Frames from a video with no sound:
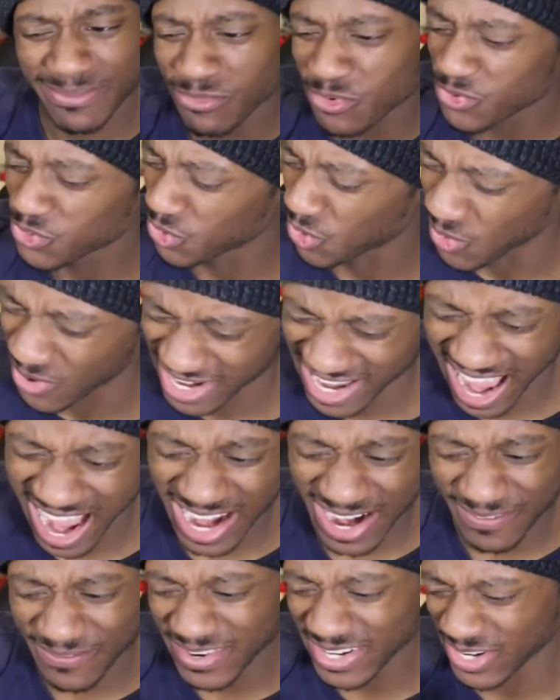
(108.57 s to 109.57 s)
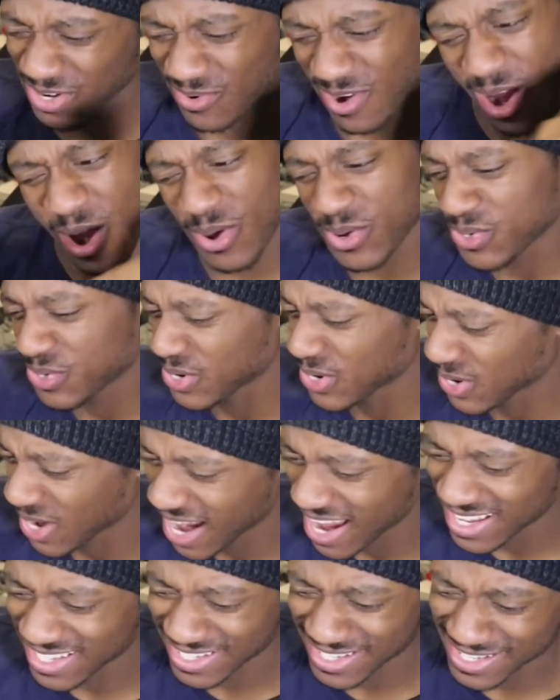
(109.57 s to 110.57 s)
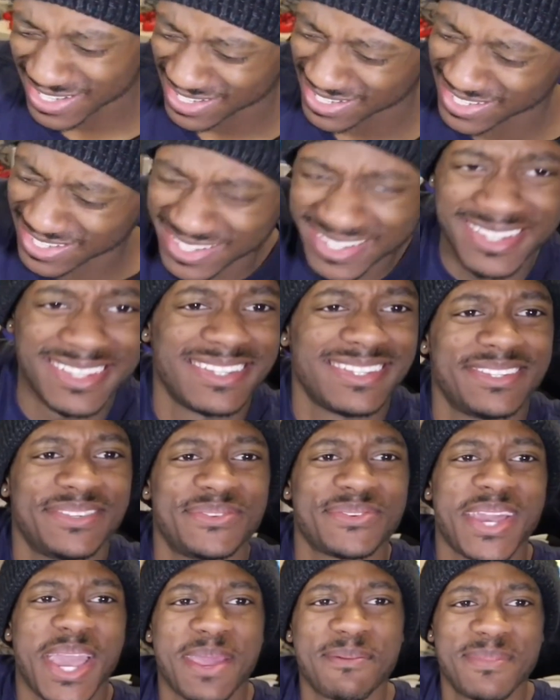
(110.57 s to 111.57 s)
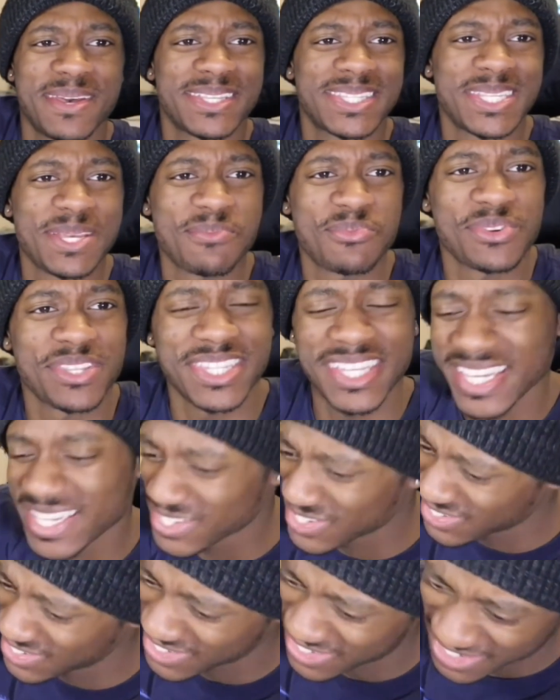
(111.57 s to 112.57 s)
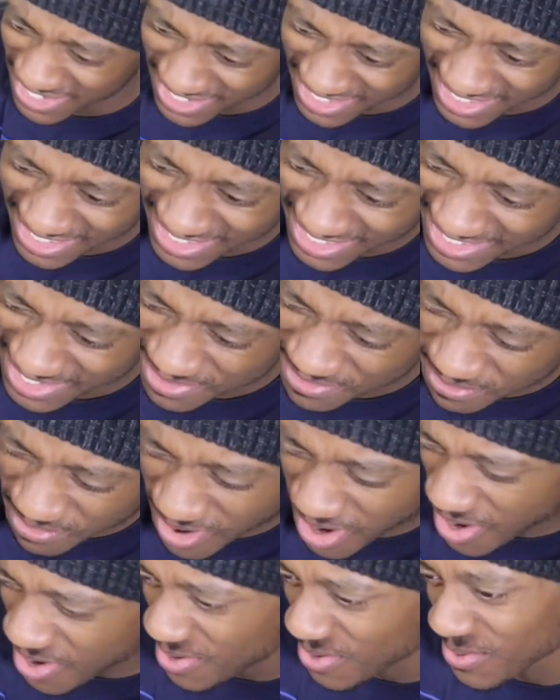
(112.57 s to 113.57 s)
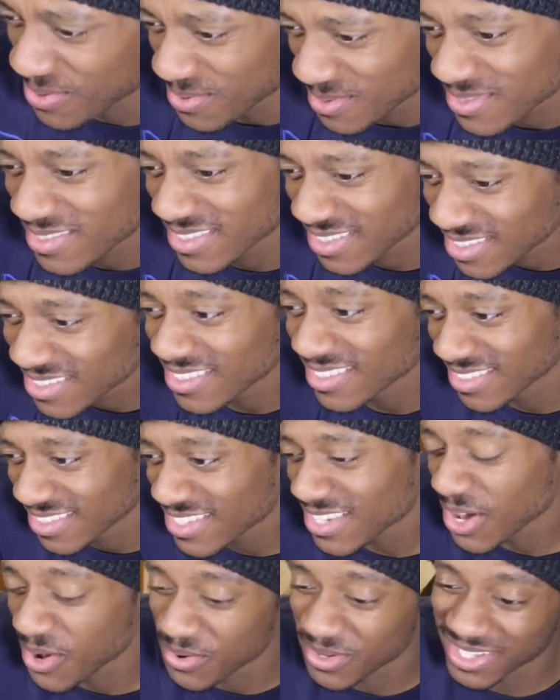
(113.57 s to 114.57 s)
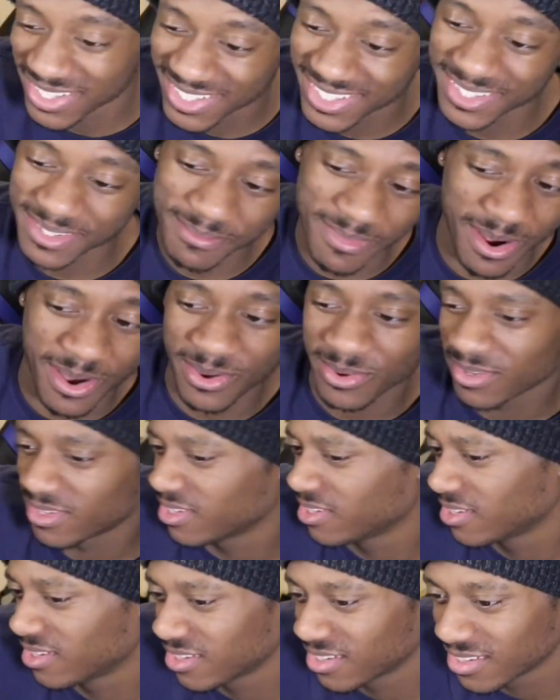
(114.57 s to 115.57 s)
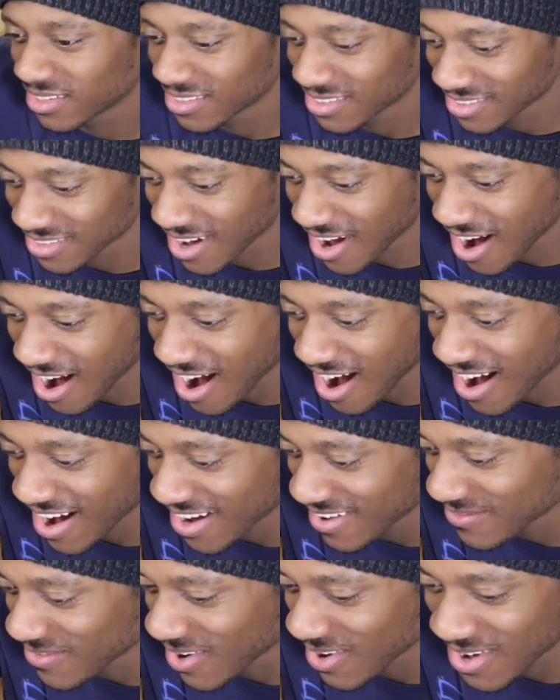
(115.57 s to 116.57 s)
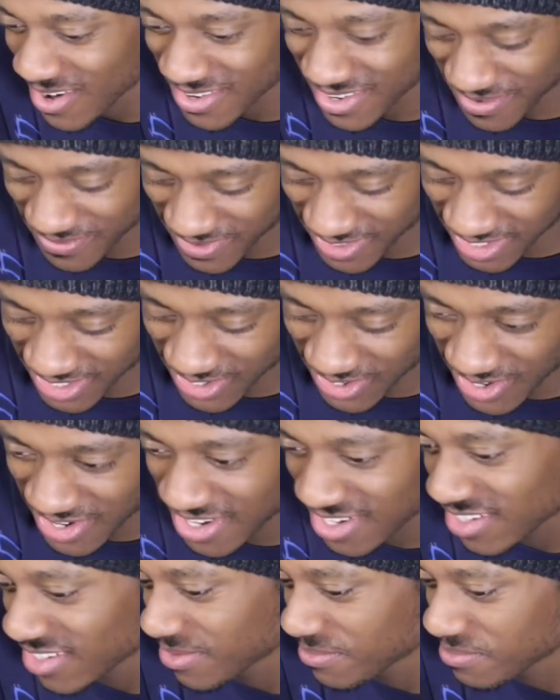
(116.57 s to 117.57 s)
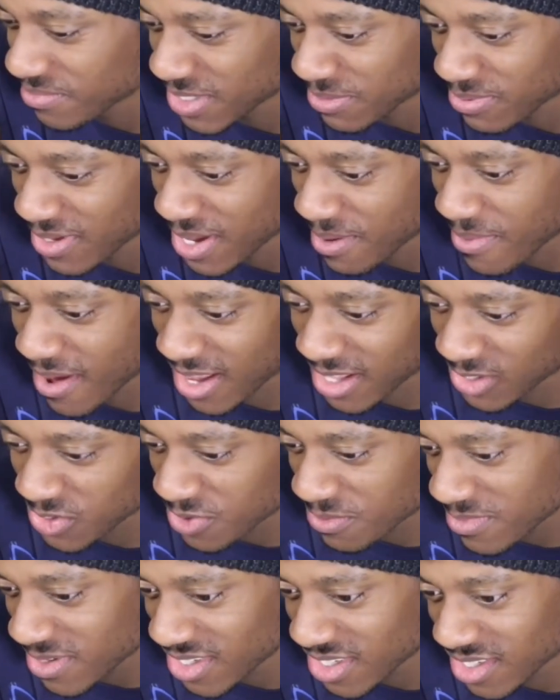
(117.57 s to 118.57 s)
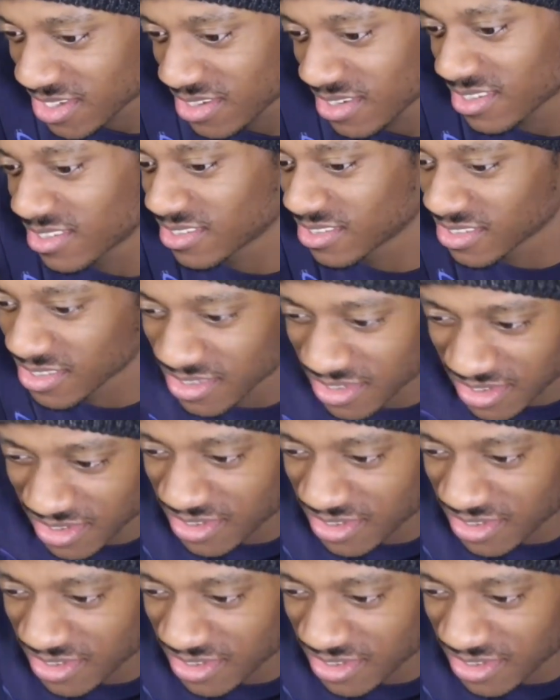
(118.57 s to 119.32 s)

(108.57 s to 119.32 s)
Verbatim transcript: moves, choreography, the crowd going crazy. can't mess up with this. Bro, sound good, bro all right, bro, I feel you Let's play it back a little bit. mm,